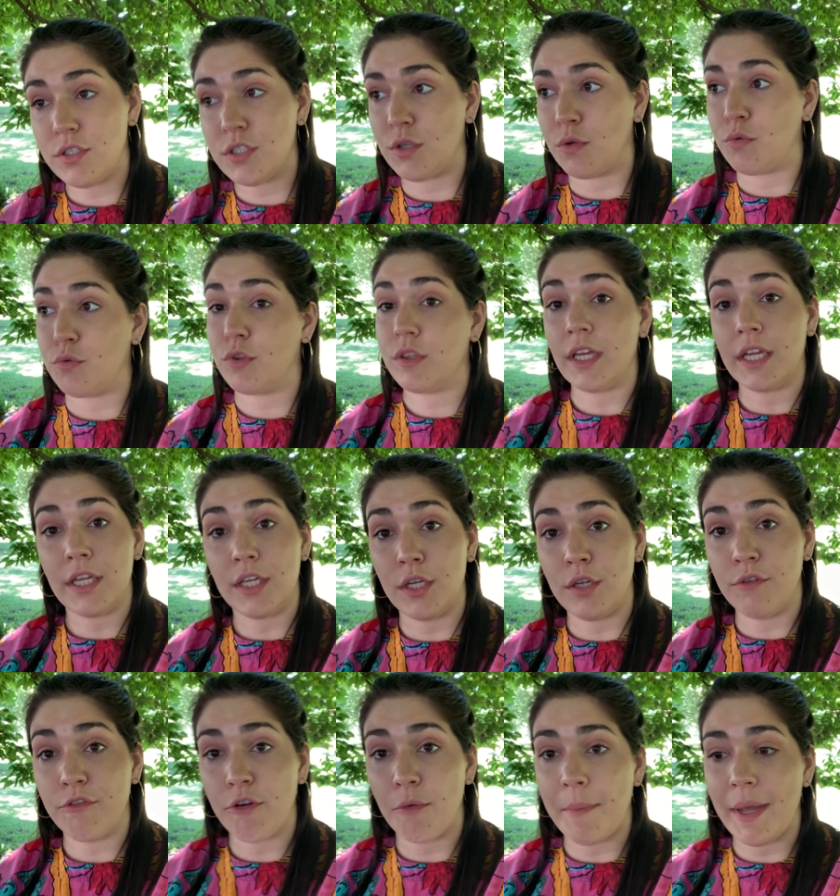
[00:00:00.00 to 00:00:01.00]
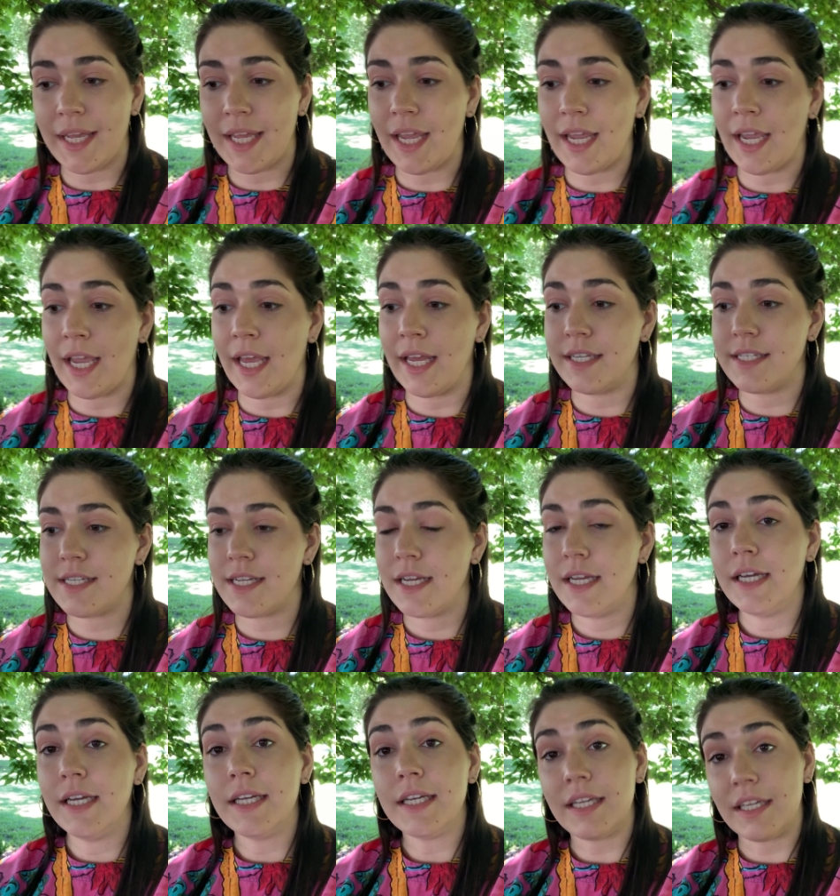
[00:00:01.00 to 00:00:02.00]
So thank you for making it
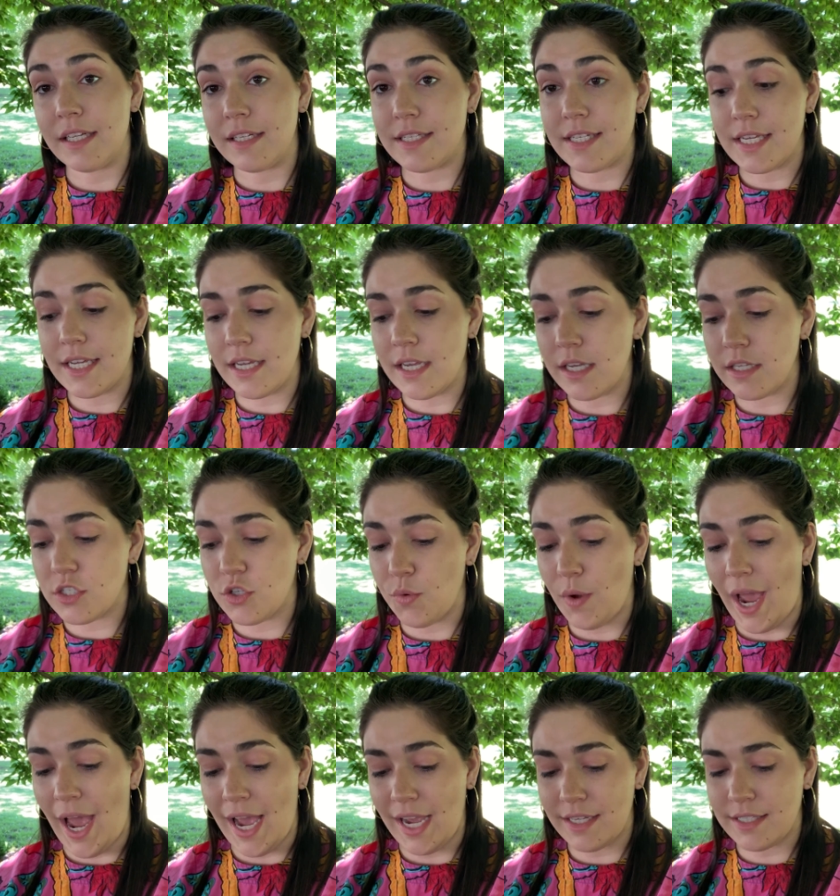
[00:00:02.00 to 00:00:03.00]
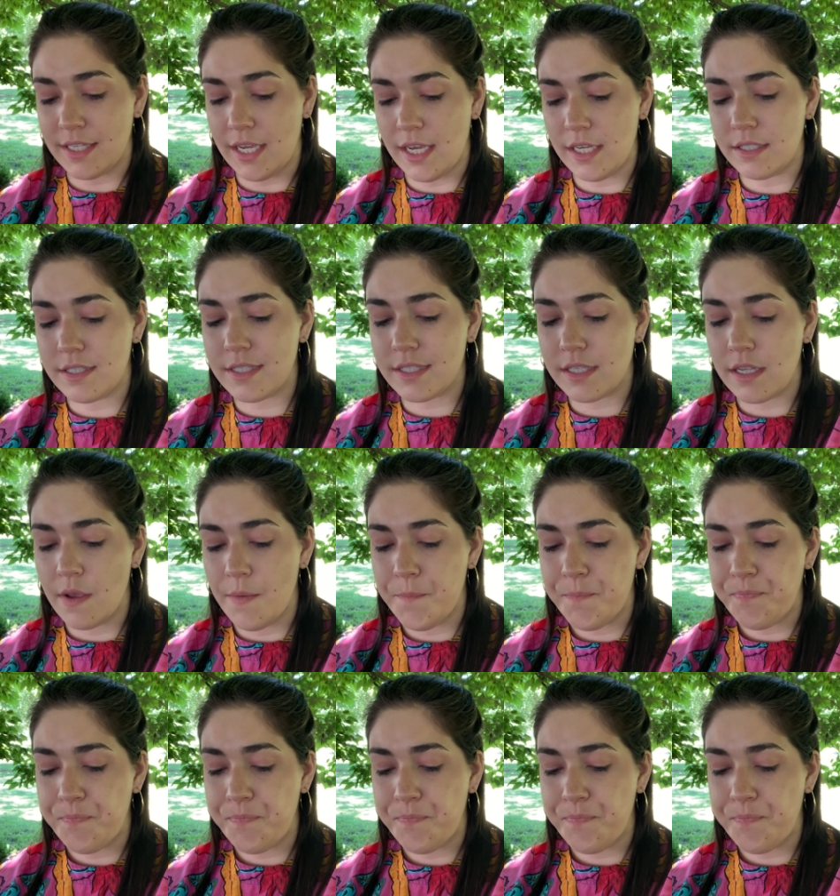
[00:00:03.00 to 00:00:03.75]
easy to access.